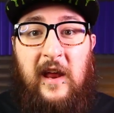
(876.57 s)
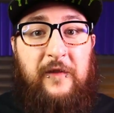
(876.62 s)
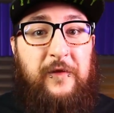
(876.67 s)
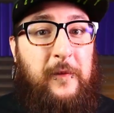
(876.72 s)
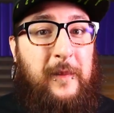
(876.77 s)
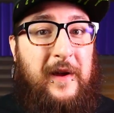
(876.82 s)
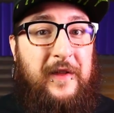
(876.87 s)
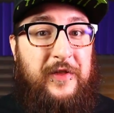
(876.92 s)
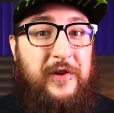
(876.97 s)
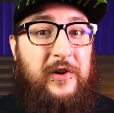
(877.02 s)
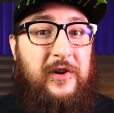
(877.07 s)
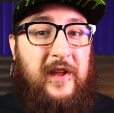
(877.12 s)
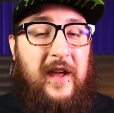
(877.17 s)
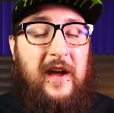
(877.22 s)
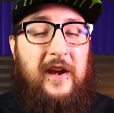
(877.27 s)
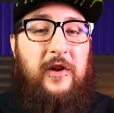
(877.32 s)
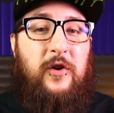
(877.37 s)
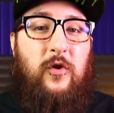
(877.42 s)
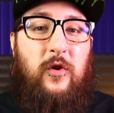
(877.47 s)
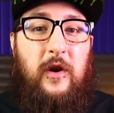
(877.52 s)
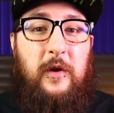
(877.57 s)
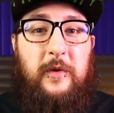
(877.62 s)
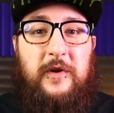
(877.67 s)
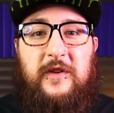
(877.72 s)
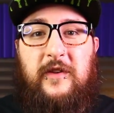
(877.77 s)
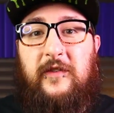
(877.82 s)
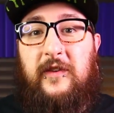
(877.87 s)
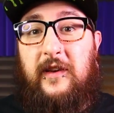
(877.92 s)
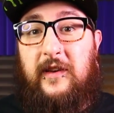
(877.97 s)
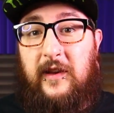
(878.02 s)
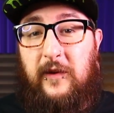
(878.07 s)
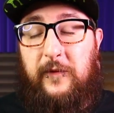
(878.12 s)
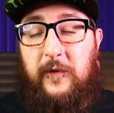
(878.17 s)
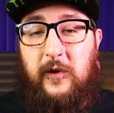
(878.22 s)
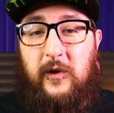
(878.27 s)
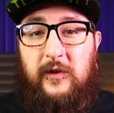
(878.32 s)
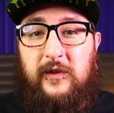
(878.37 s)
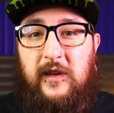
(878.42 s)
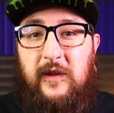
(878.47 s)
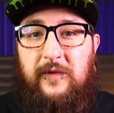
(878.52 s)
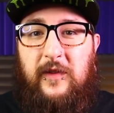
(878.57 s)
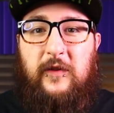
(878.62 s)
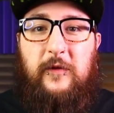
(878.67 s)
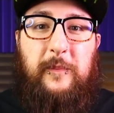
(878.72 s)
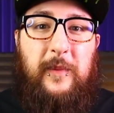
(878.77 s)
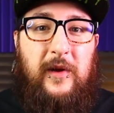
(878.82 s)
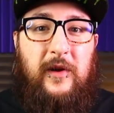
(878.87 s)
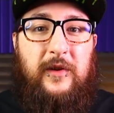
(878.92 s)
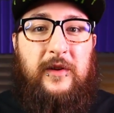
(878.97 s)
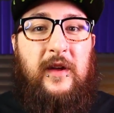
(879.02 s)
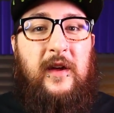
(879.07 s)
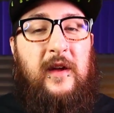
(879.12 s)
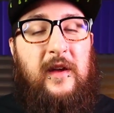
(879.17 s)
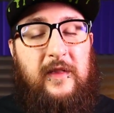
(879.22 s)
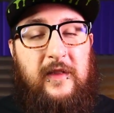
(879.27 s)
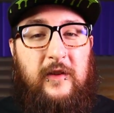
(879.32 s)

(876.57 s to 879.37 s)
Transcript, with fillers: And for my third category, which is the difficulty of this build,